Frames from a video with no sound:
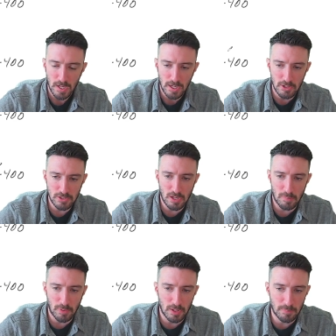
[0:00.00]
Now I just got to
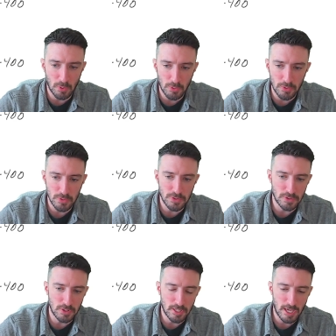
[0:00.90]
plug both of those into
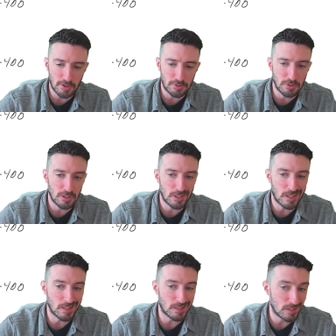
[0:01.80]
the calculator
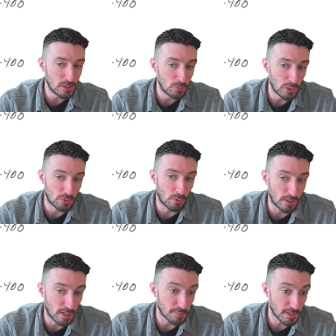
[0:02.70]
and see which one
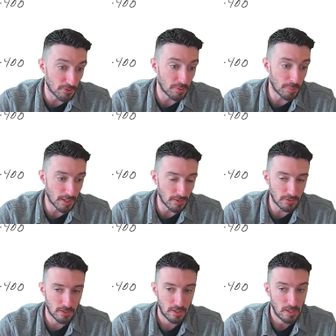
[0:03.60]
comes out the biggest.
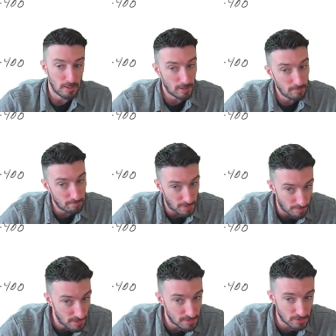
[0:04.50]
And
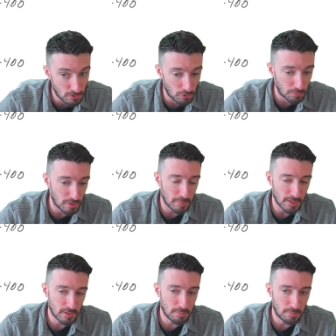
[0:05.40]
maybe 0 will be the
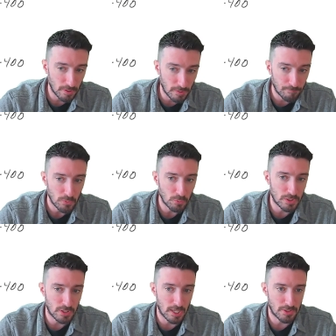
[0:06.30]
biggest, but we just
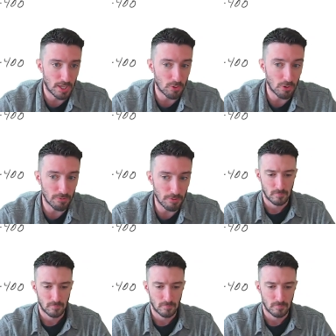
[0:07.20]
got to check all 3.